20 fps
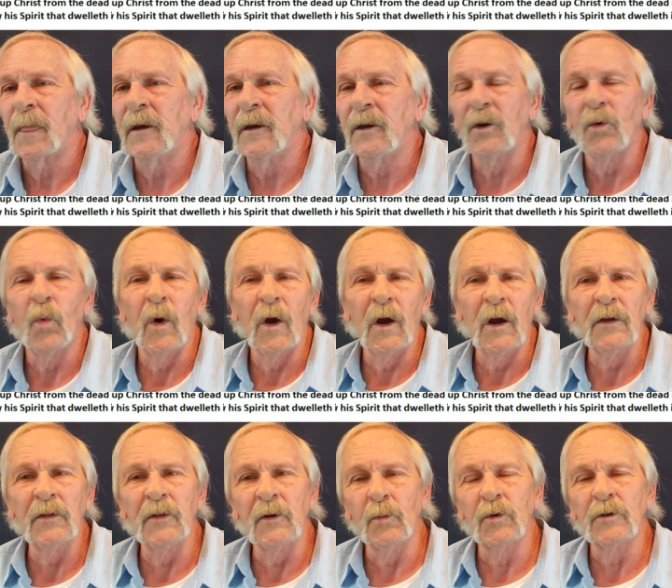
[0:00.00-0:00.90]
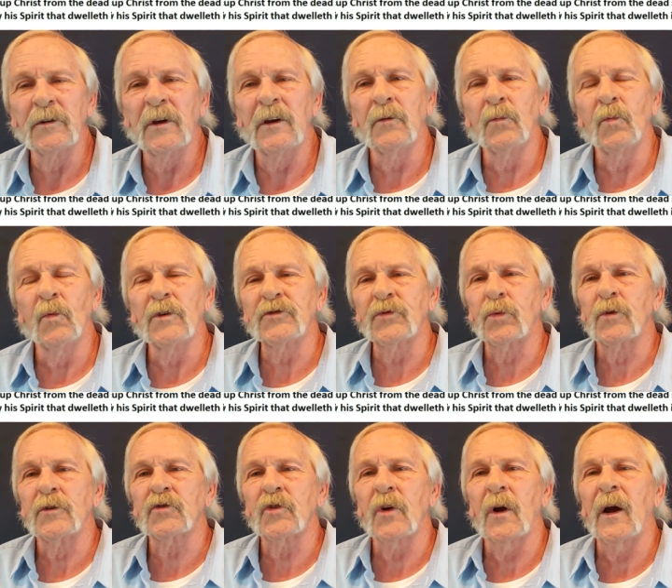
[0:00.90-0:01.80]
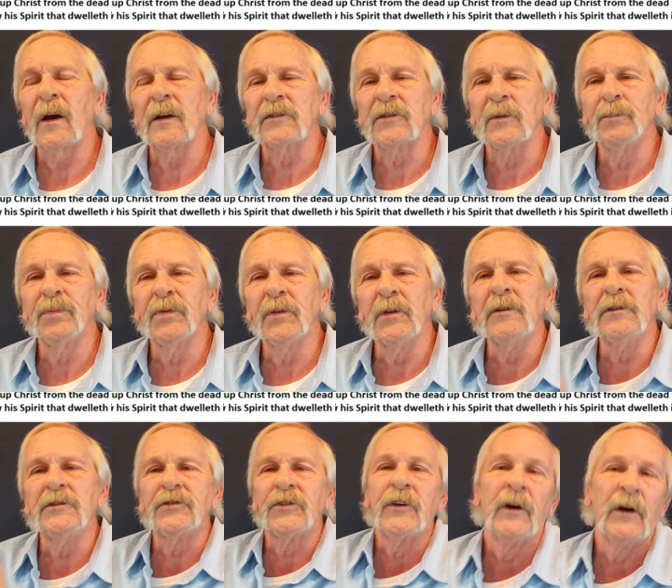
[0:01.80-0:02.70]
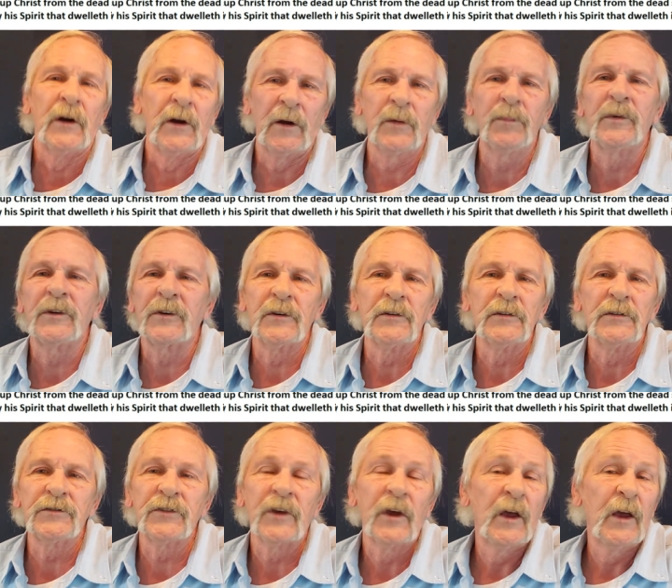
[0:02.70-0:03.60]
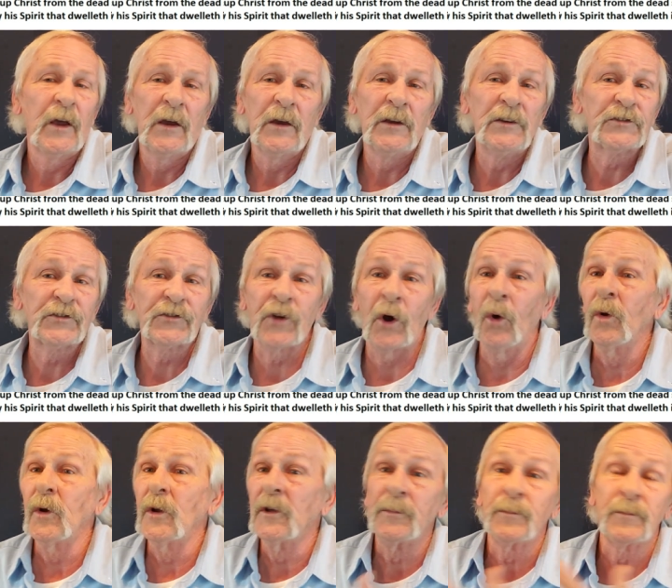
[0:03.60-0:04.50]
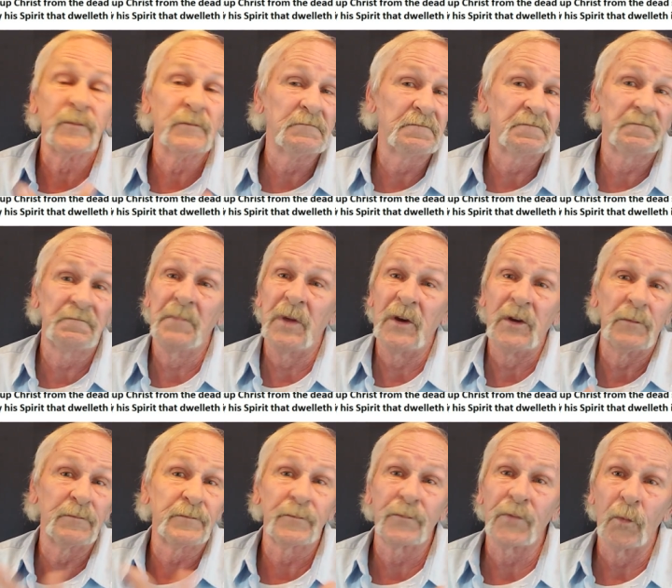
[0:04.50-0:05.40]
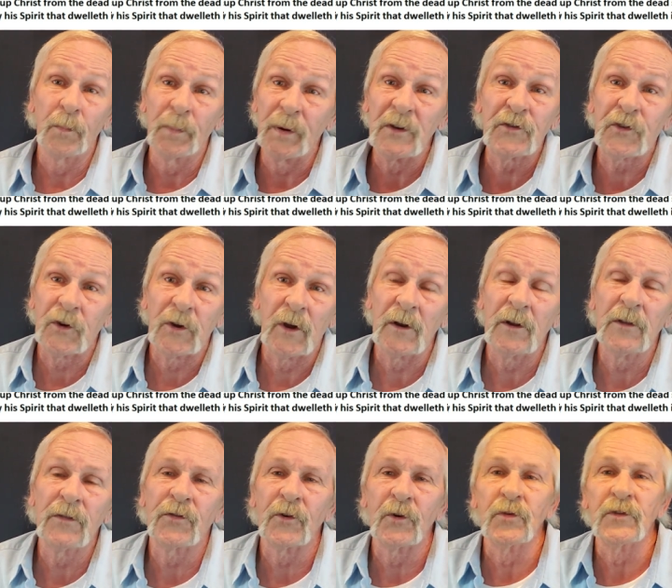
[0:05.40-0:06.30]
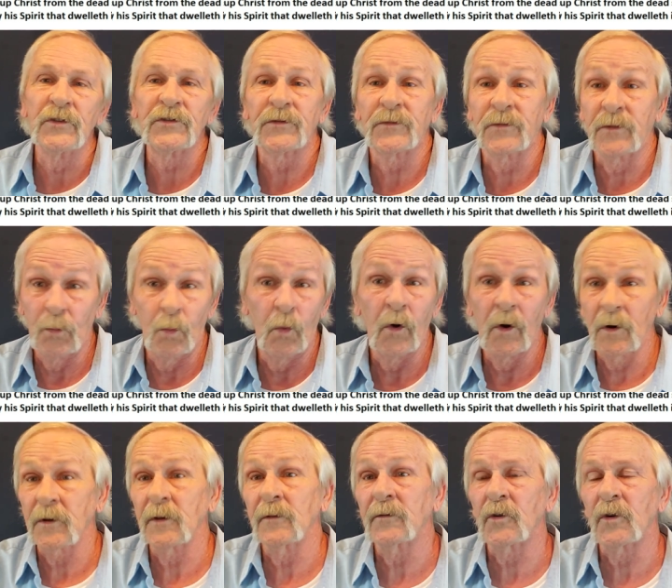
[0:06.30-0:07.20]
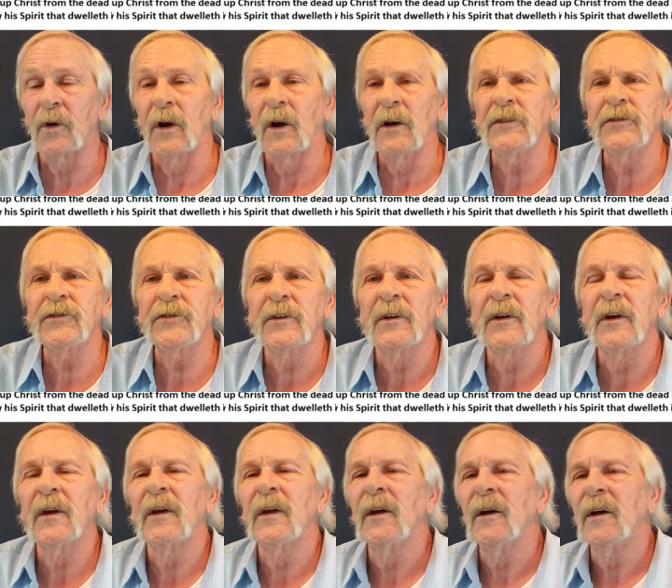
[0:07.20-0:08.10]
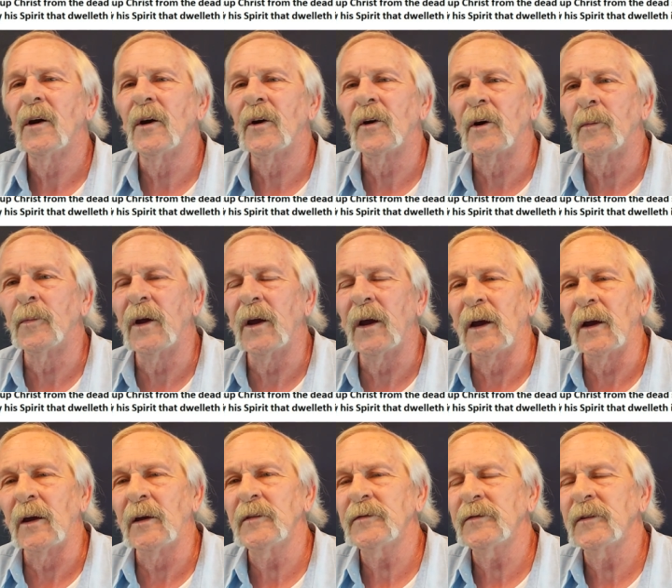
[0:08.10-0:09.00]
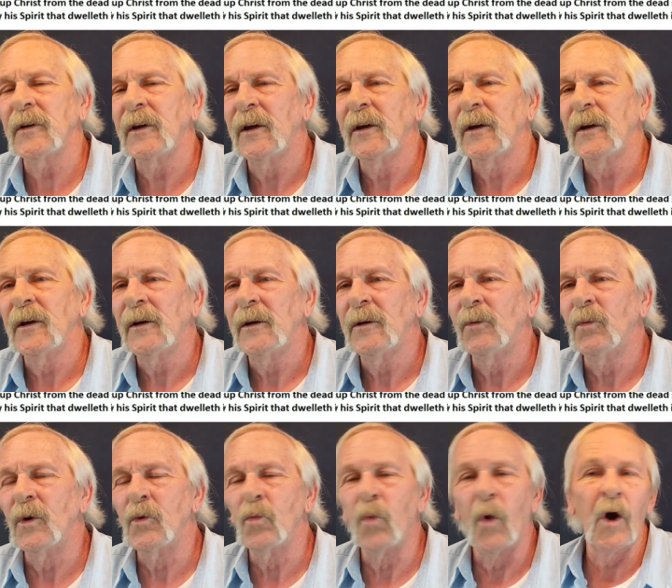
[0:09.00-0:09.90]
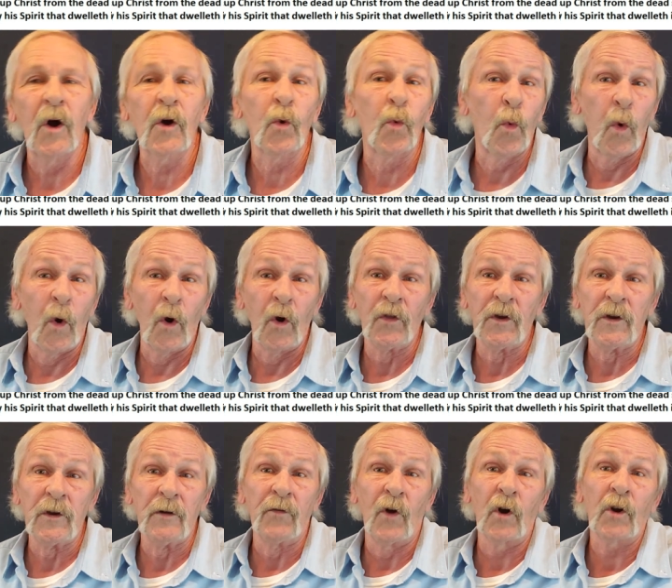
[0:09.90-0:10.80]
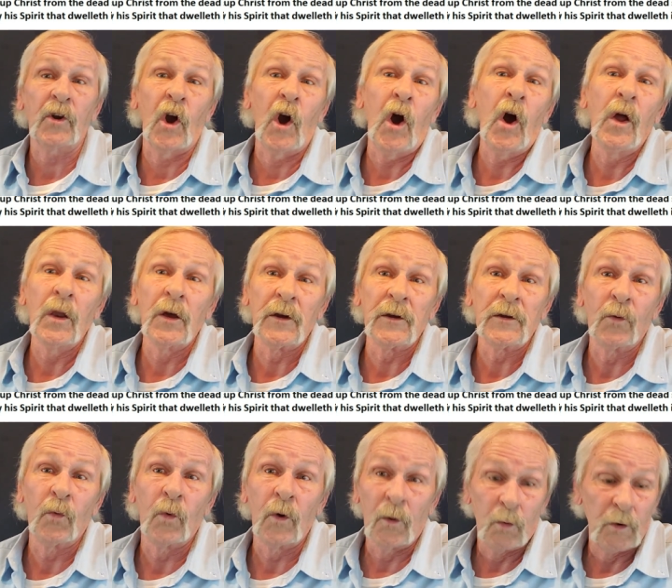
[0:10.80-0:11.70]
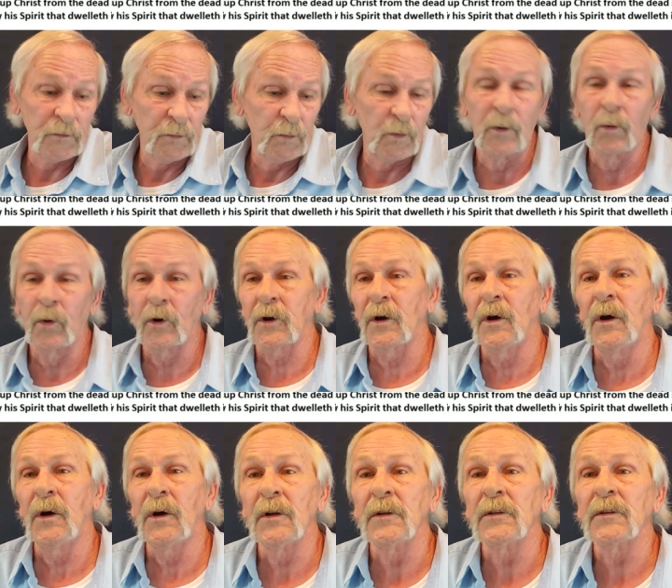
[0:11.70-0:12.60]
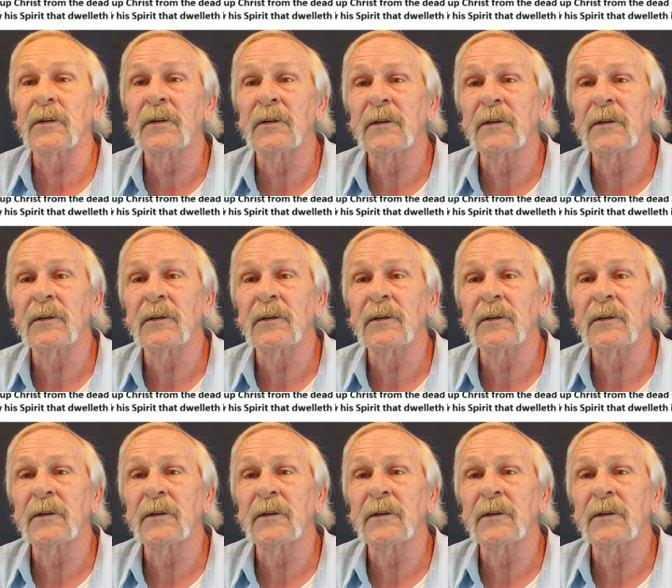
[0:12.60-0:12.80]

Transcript: in a way in which we're trying to please God, because He's totally been propitiated through the work of Christ on our behalf. We walk worthy of our calling wherewith we were called.